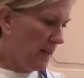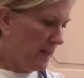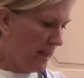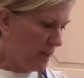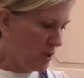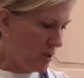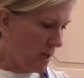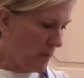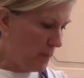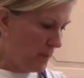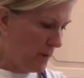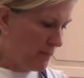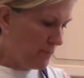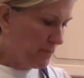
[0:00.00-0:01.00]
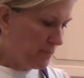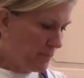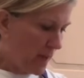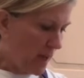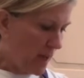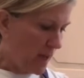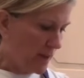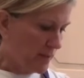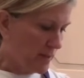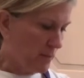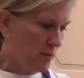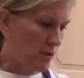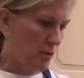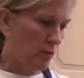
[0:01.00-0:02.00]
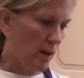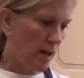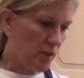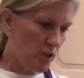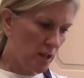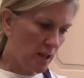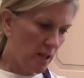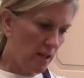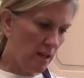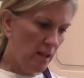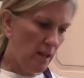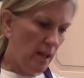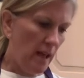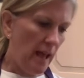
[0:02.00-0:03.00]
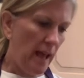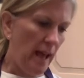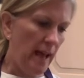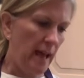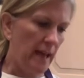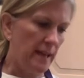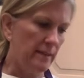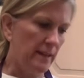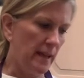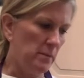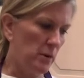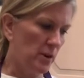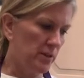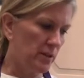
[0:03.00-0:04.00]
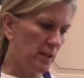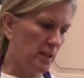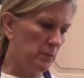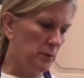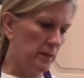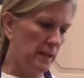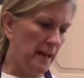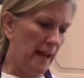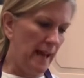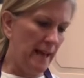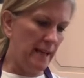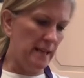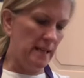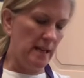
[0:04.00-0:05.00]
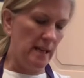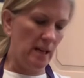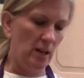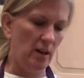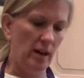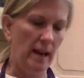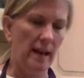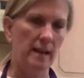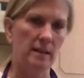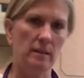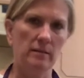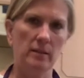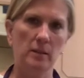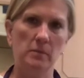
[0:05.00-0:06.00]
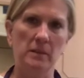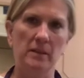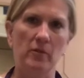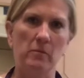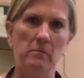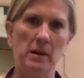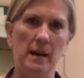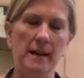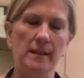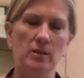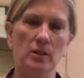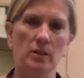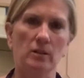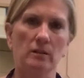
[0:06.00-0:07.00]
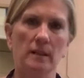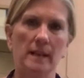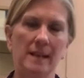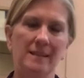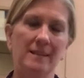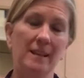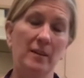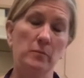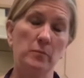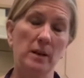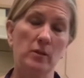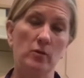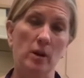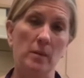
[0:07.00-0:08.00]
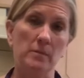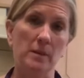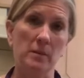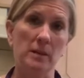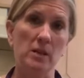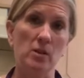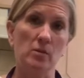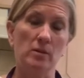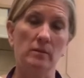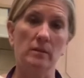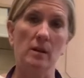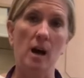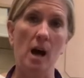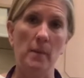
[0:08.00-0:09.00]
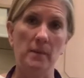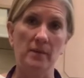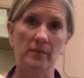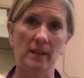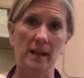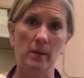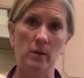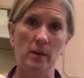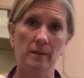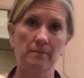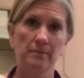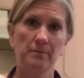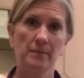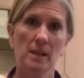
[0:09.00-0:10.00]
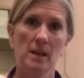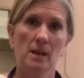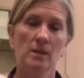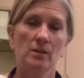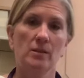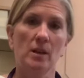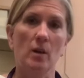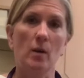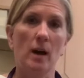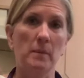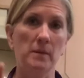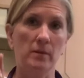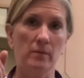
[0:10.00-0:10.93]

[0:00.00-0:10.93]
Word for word: ketchup, uh, some Sriracha, and then I'm also gonna put an egg in here and a little bit of a binder. Like, instead of breadcrumbs, I'm gonna use a little almond flour. So I'll be